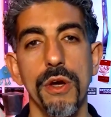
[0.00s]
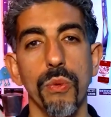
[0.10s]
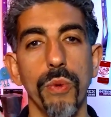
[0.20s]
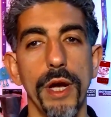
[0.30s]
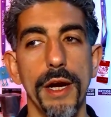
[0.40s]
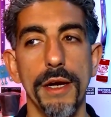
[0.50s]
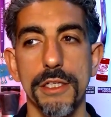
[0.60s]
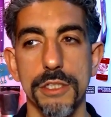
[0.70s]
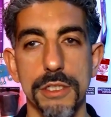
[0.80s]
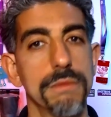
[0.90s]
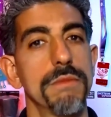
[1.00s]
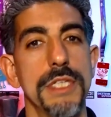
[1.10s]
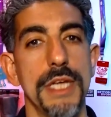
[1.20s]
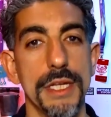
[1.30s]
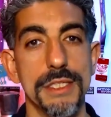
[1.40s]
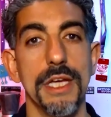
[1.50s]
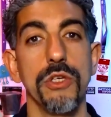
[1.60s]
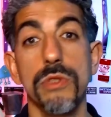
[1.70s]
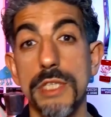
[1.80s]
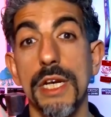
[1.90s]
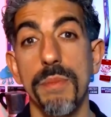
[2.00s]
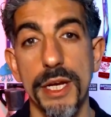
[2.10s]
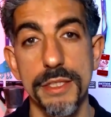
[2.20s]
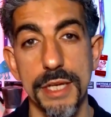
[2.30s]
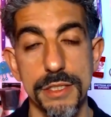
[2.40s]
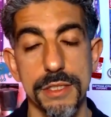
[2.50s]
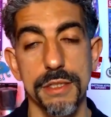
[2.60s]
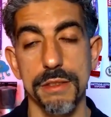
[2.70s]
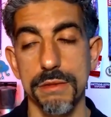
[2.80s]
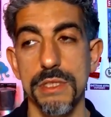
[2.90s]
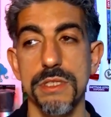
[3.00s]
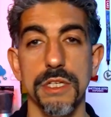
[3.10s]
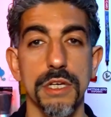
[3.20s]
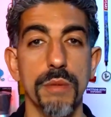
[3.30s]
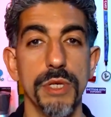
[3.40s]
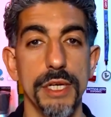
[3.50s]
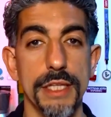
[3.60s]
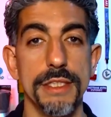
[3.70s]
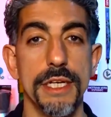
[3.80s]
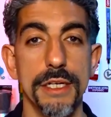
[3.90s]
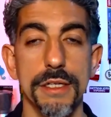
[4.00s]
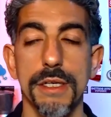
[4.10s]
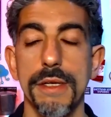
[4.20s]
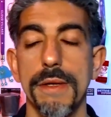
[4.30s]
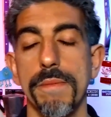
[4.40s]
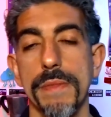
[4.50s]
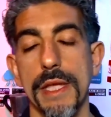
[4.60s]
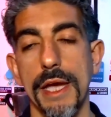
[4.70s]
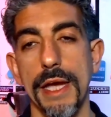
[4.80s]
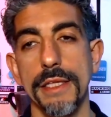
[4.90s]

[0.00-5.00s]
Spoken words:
where it just says that you did a pen test and this is the company that did it, and